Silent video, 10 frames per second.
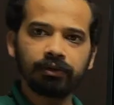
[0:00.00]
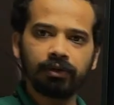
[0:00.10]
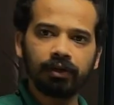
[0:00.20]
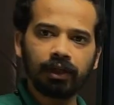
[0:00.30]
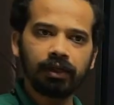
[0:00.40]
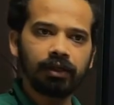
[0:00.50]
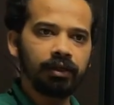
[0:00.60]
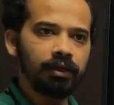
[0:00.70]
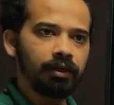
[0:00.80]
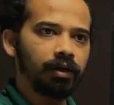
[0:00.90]
dot
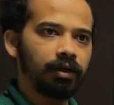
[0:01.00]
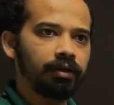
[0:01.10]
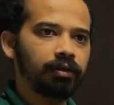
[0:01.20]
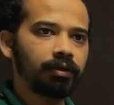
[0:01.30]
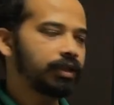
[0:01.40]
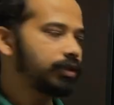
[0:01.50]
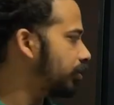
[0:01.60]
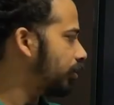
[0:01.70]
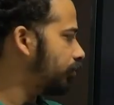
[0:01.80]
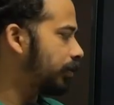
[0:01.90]
are
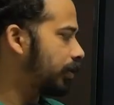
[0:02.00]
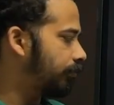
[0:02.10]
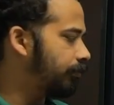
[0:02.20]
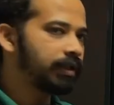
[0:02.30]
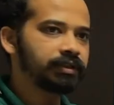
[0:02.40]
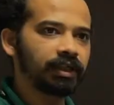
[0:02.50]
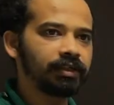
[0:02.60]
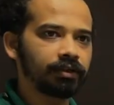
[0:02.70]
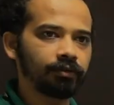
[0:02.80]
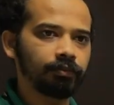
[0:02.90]
location of first
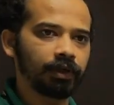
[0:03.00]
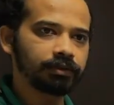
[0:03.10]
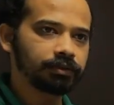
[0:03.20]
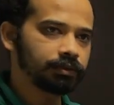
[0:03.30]
center of mass.